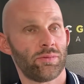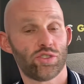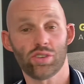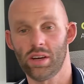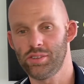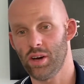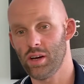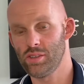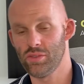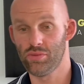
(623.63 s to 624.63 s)
trying to
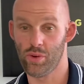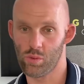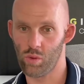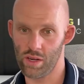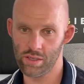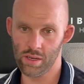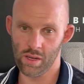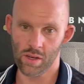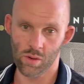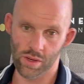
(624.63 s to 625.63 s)
argue for one
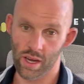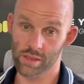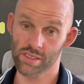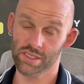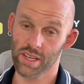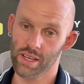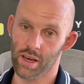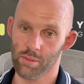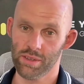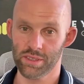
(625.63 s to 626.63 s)
or the other side.
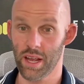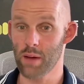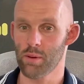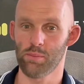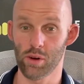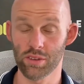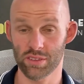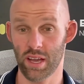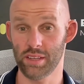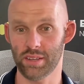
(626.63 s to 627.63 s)
Obviously, I'm on both
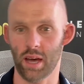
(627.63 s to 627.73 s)
sides.